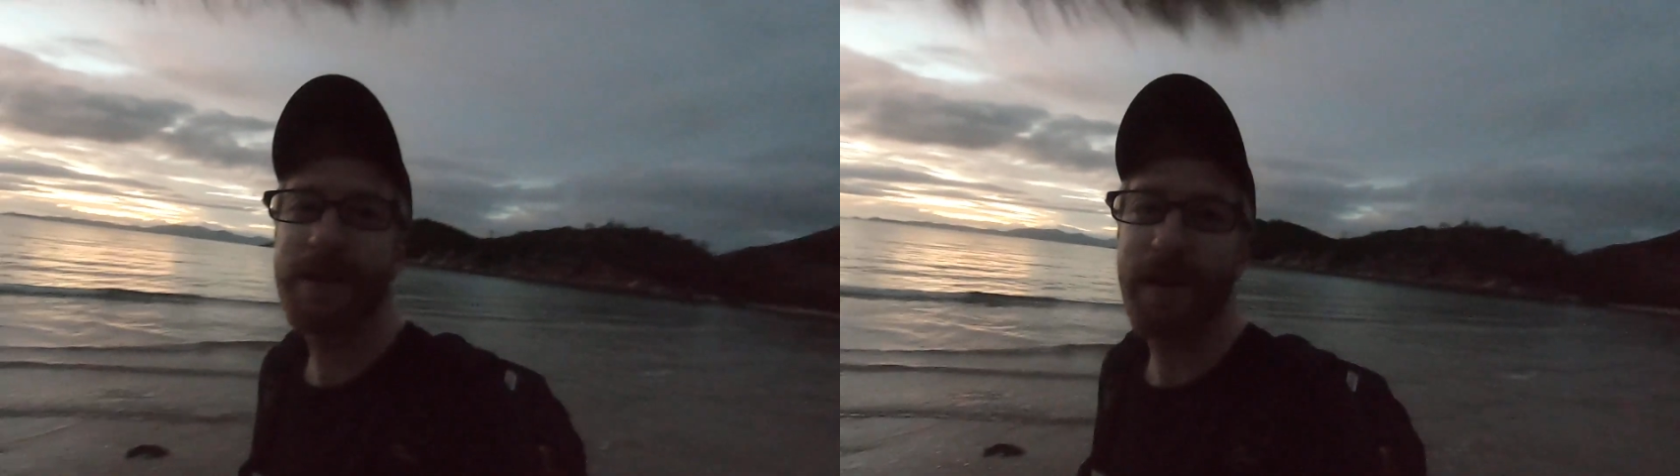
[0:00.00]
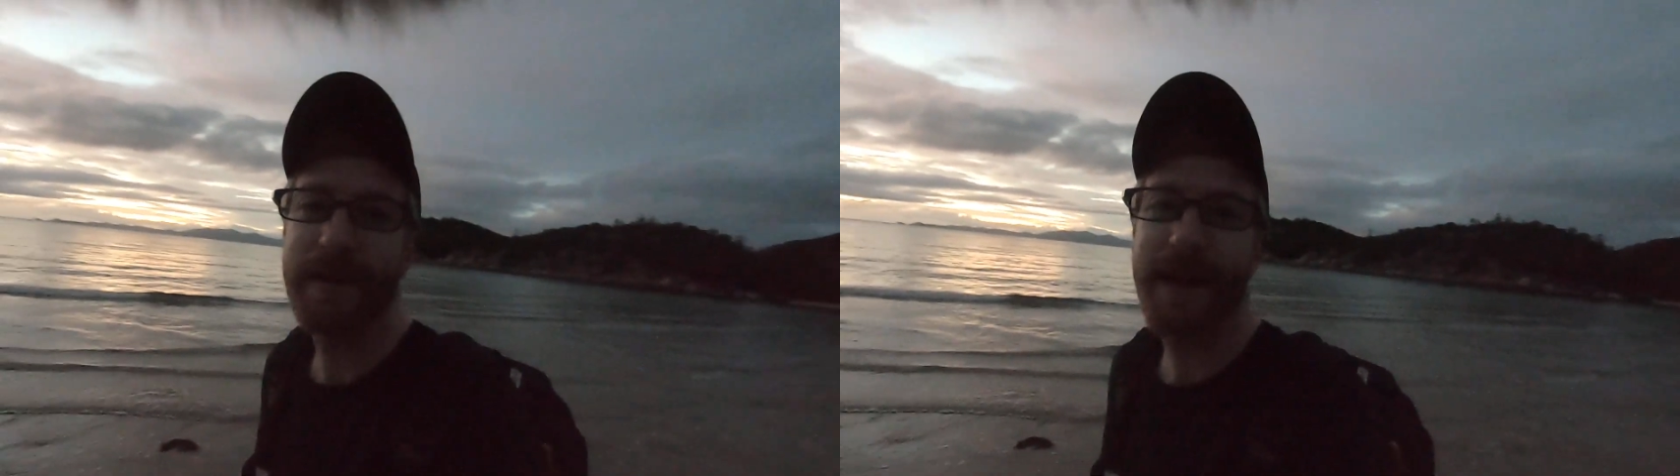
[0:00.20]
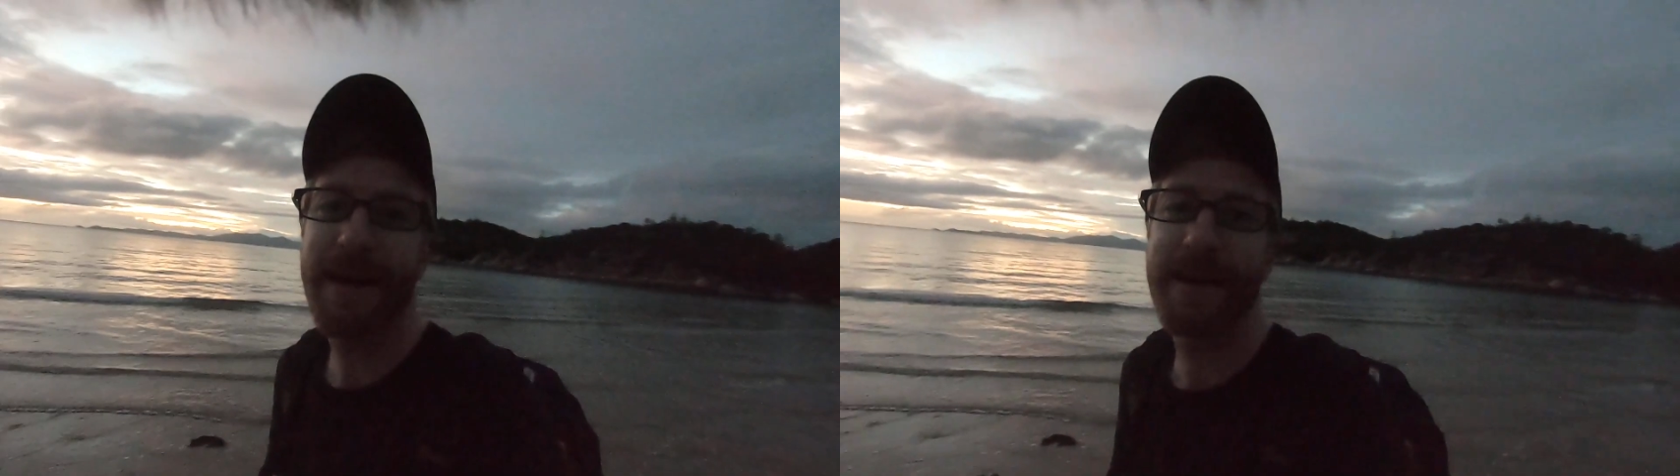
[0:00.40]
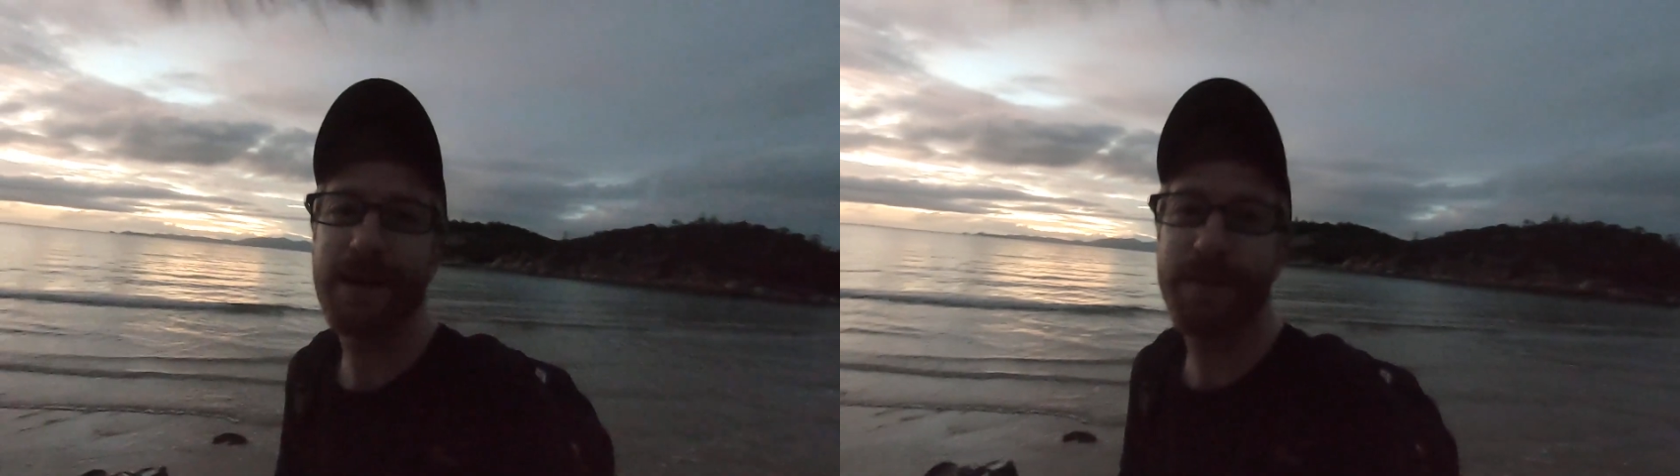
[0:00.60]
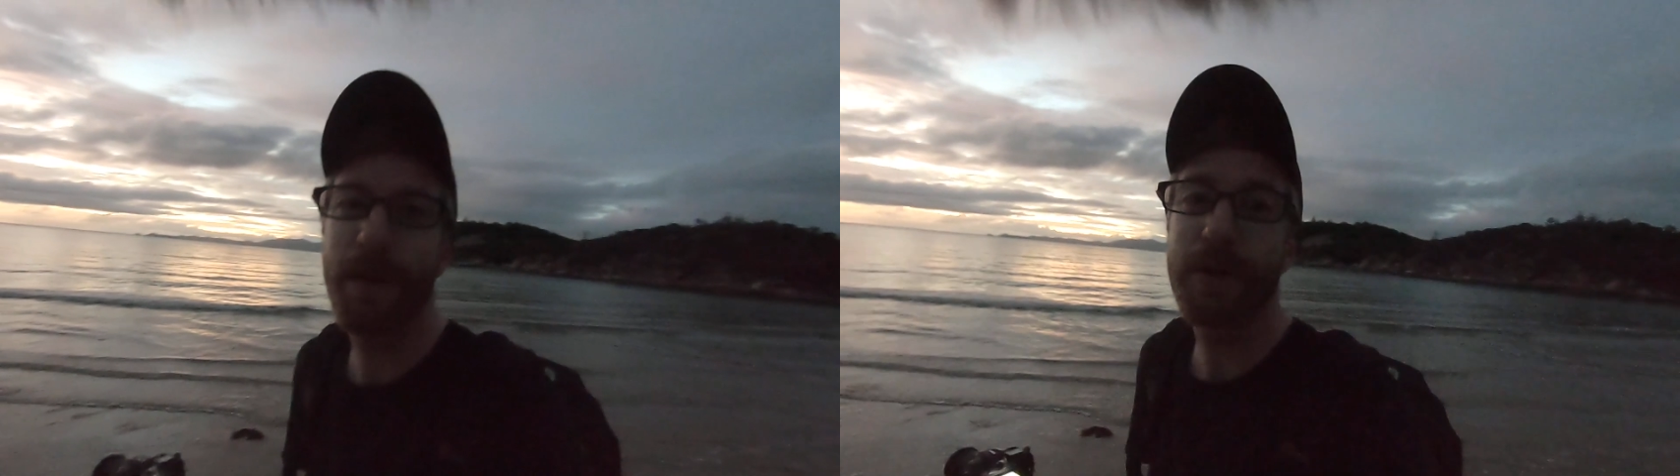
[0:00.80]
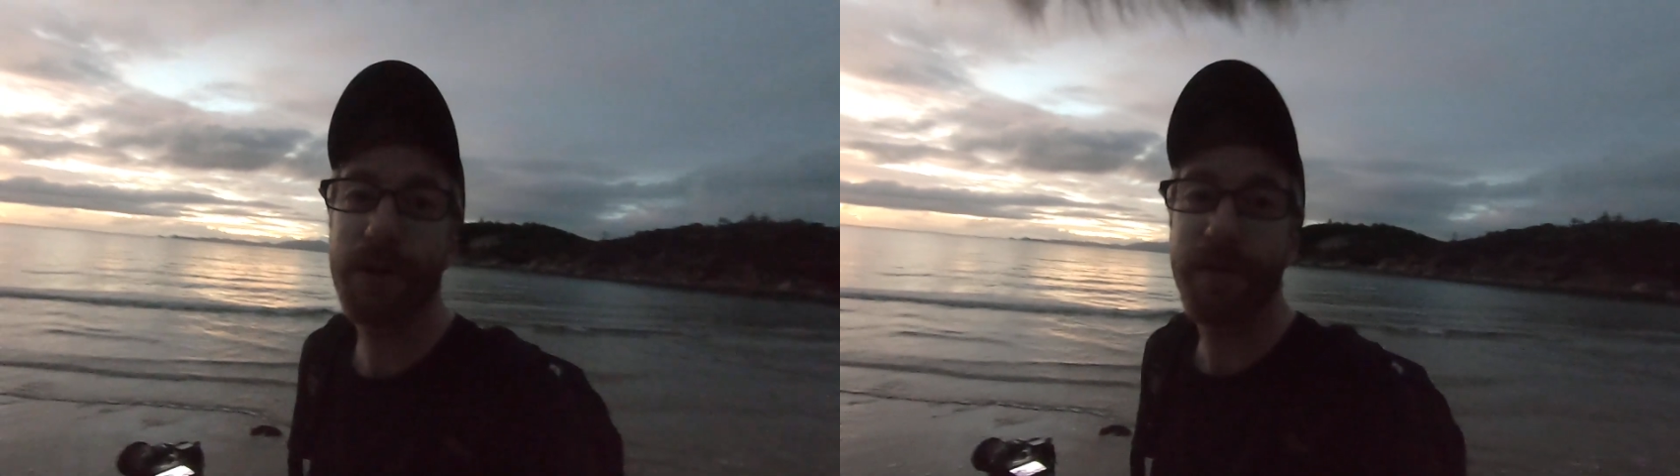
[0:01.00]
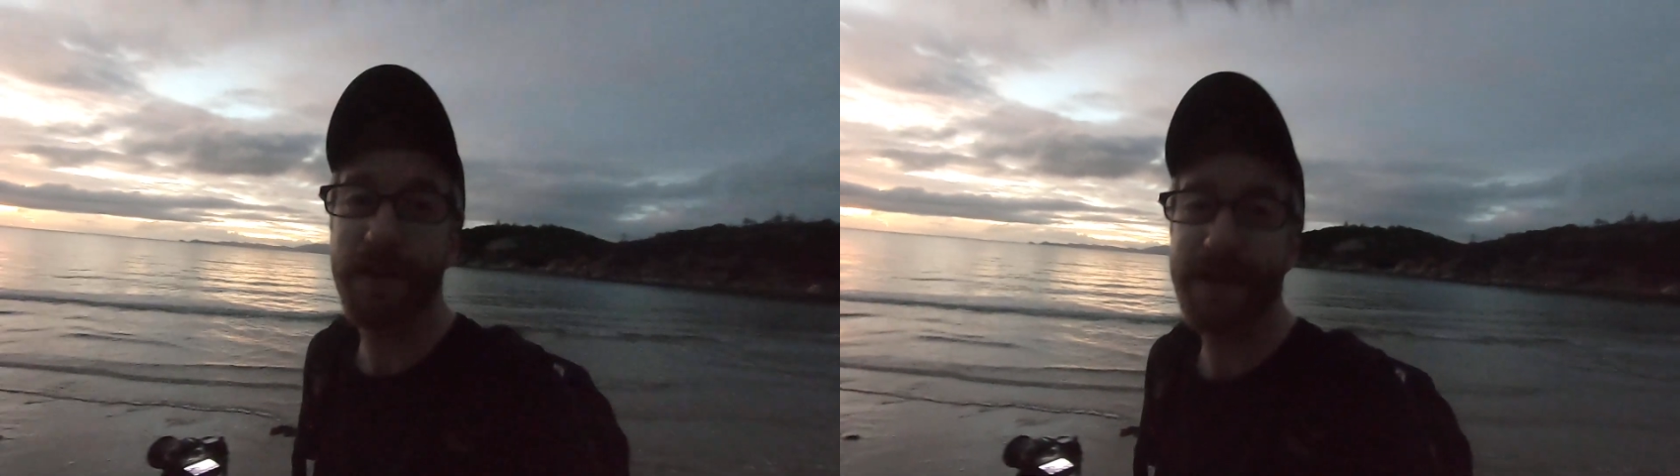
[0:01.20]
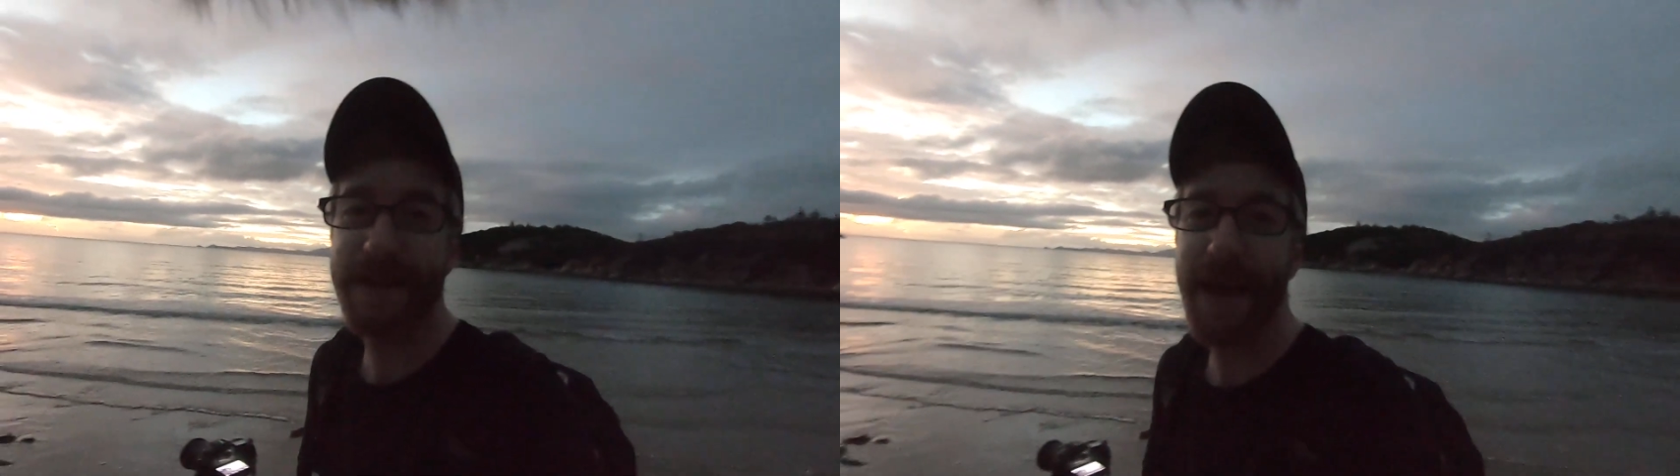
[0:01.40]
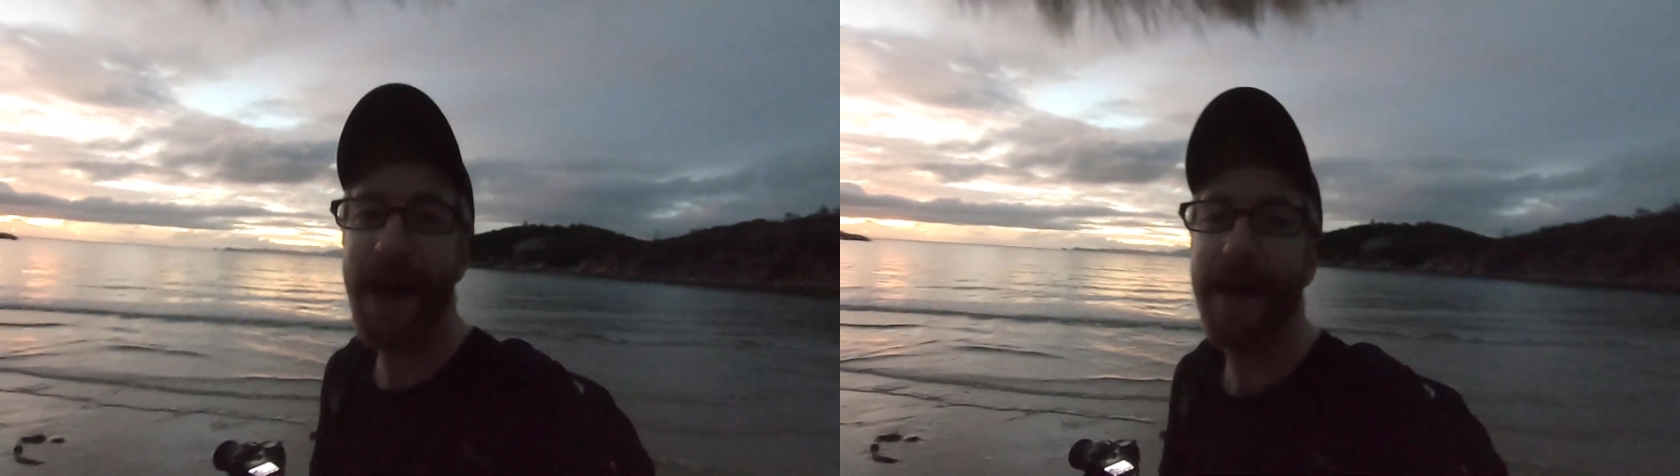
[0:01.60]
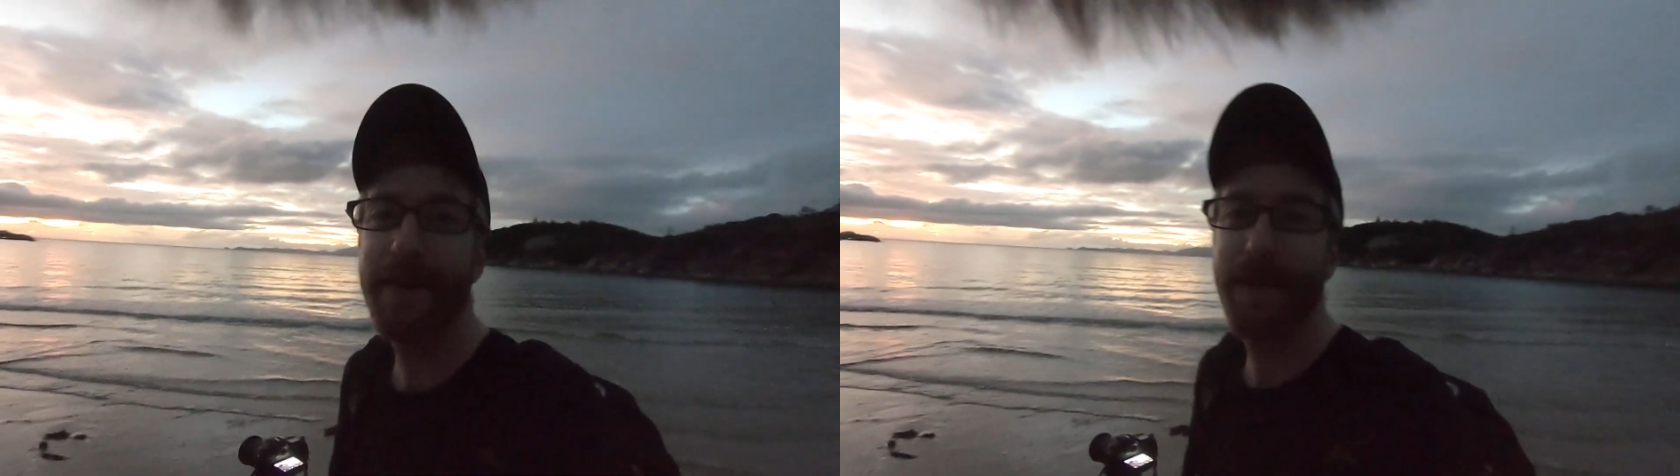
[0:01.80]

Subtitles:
so I'll take an exposure for the sky,